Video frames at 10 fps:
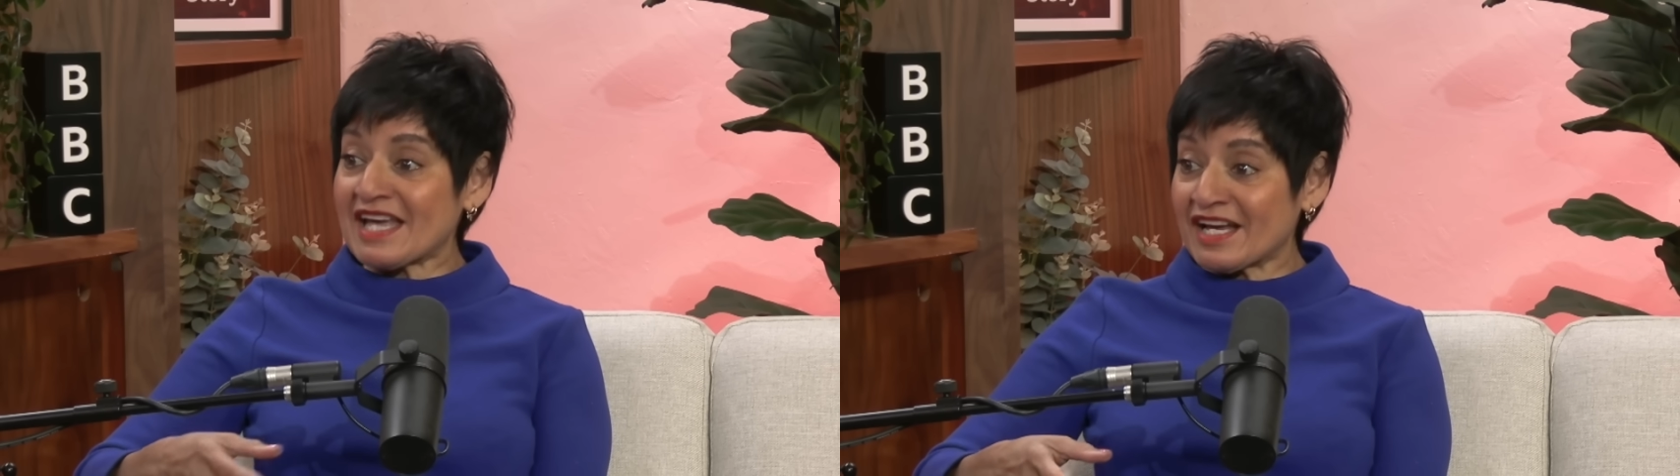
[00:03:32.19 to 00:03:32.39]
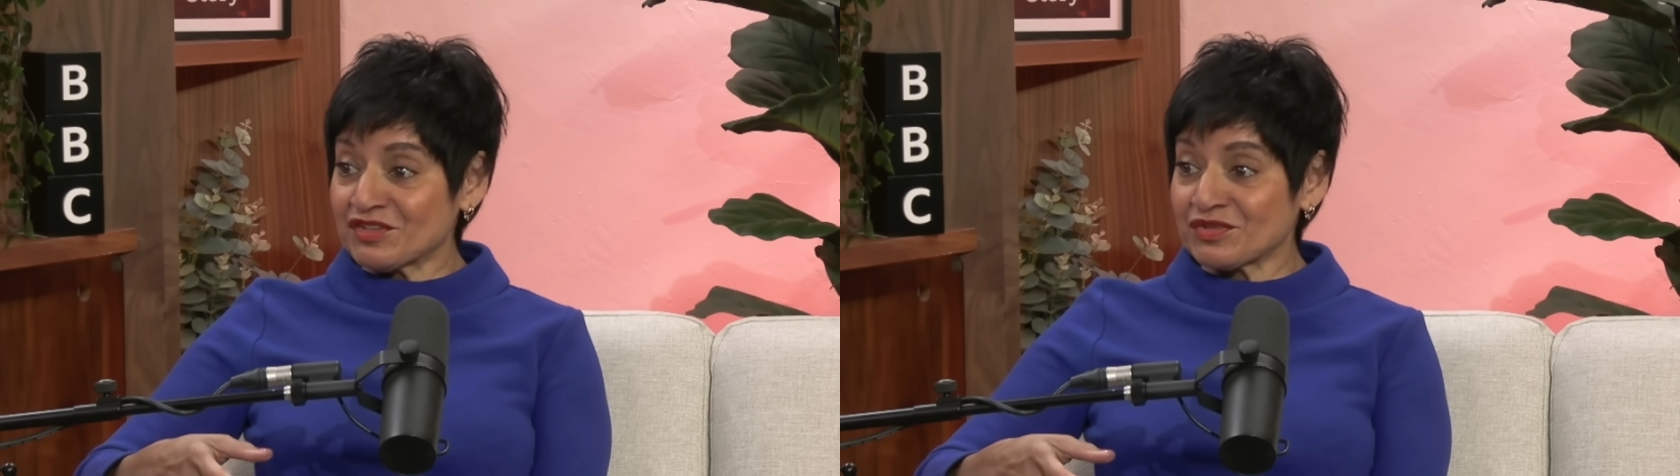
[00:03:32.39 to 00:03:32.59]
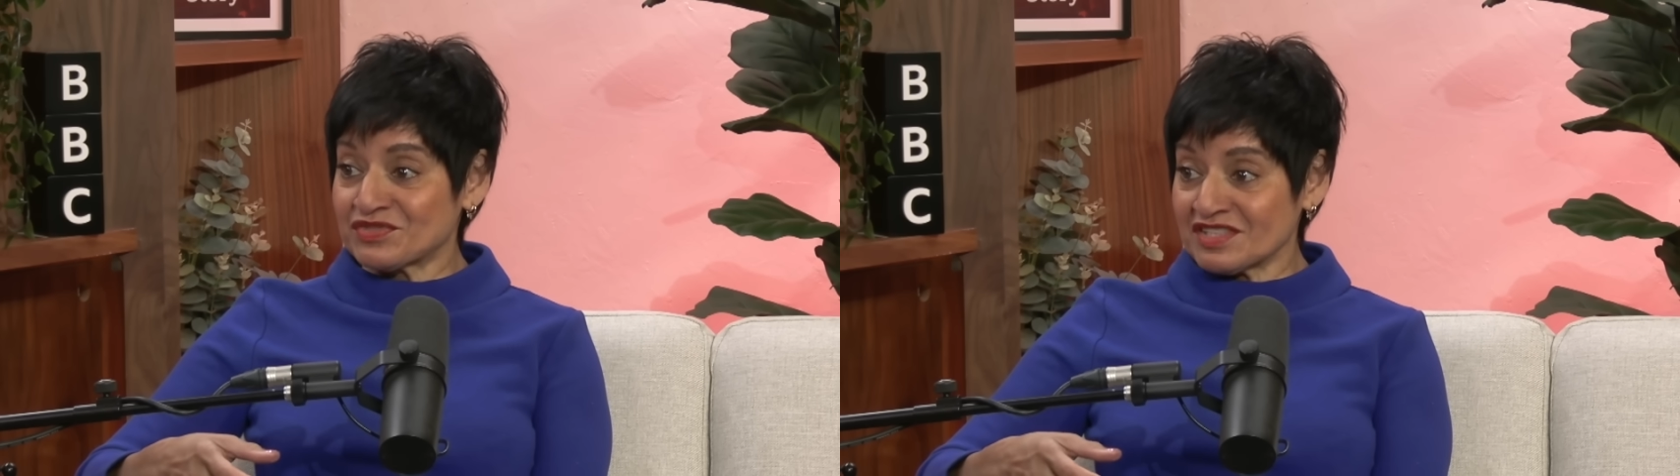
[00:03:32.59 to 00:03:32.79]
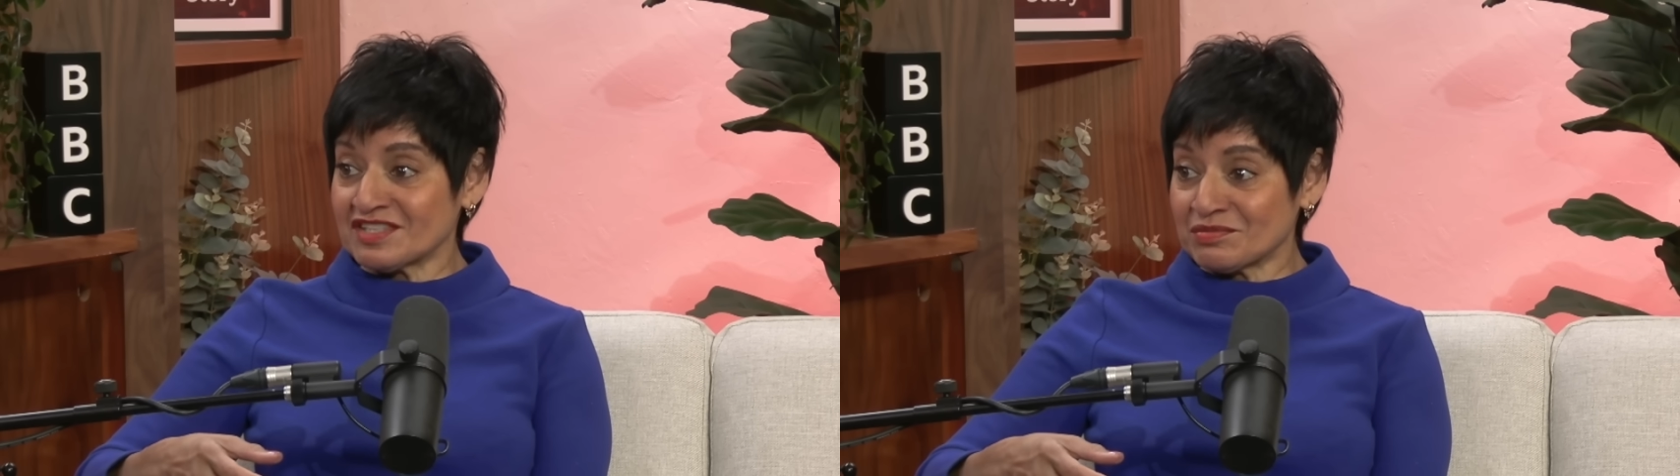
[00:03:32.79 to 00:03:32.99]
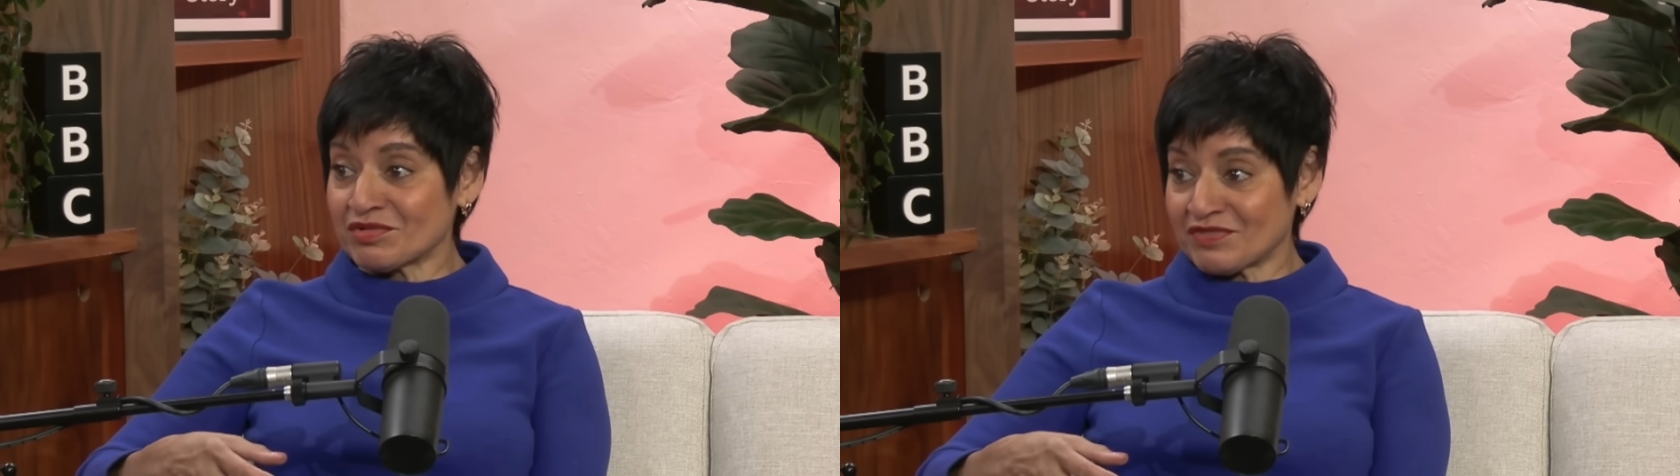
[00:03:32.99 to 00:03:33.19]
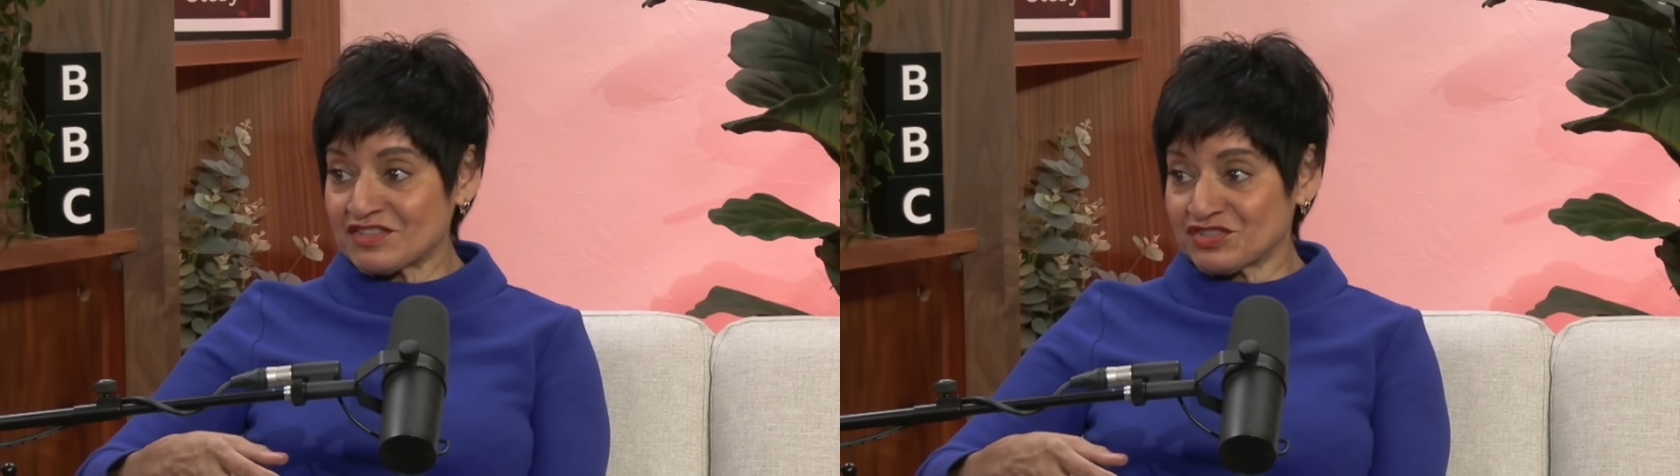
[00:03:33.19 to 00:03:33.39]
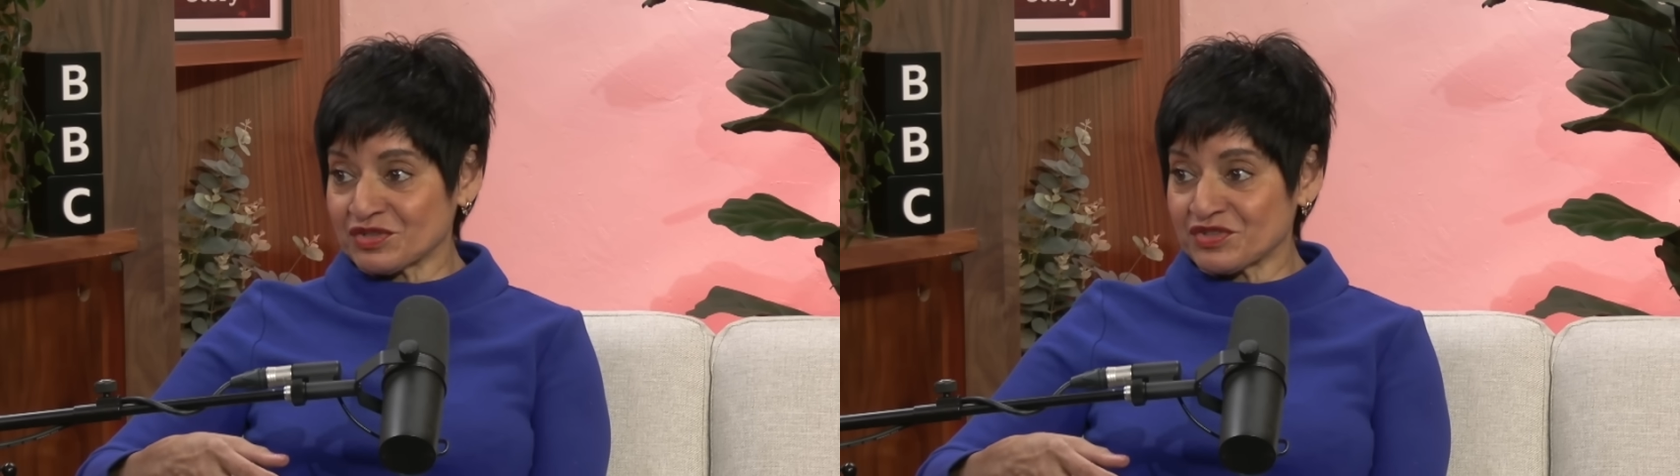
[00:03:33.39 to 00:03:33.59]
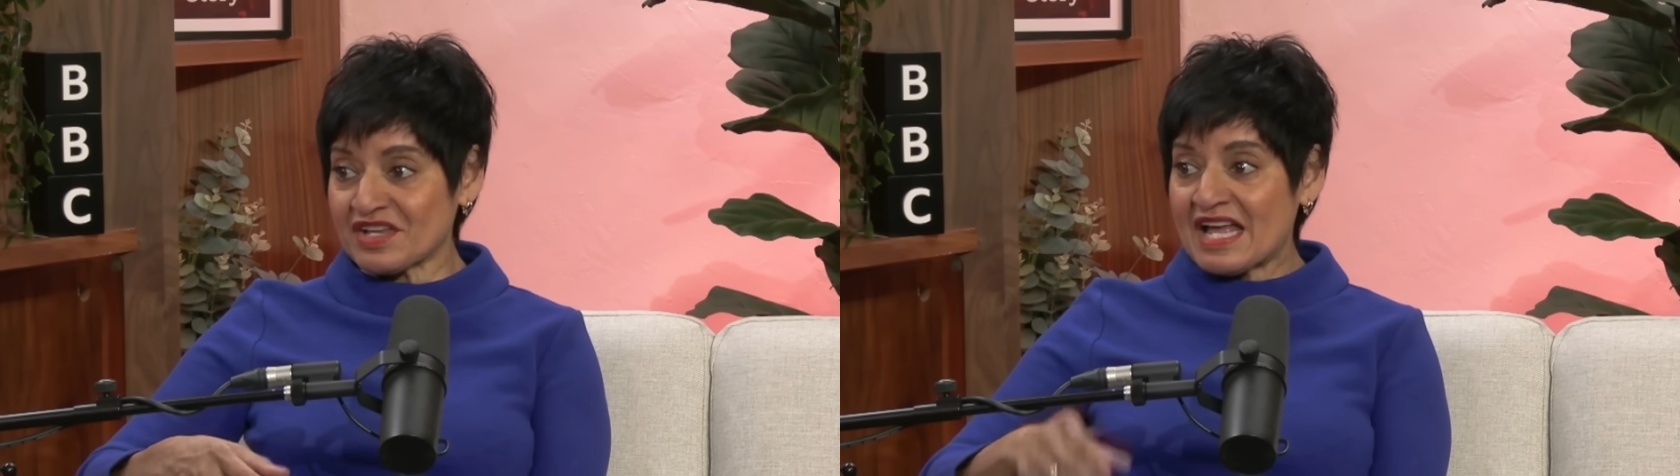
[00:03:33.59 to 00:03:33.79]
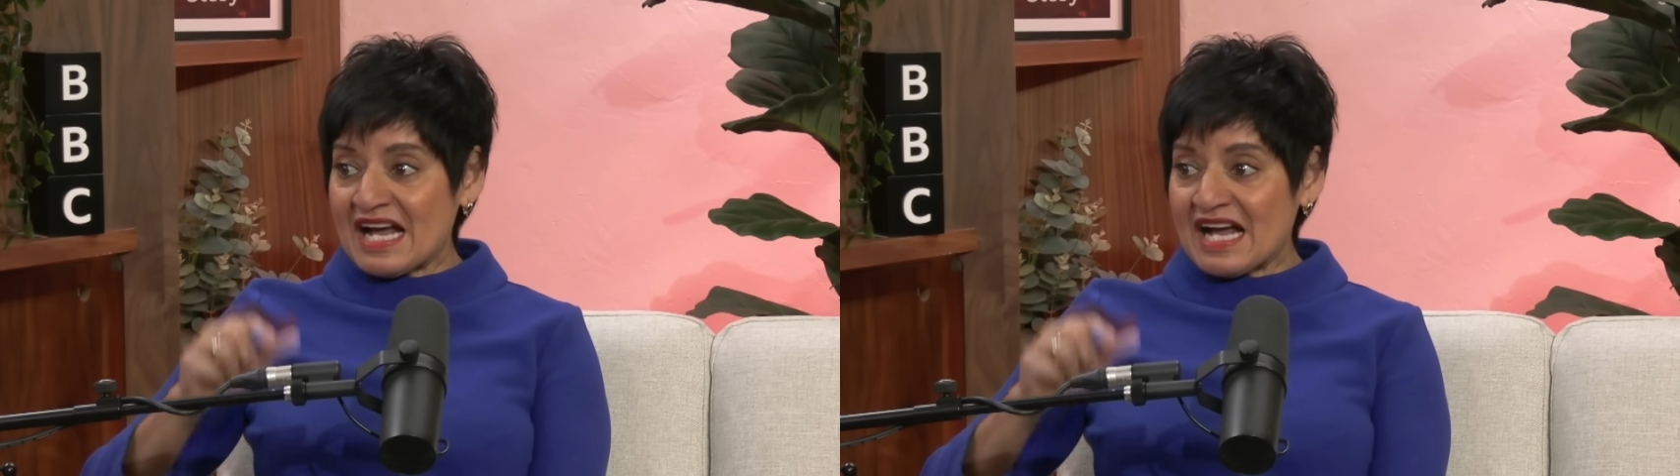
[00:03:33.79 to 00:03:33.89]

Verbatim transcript: health of city professionals.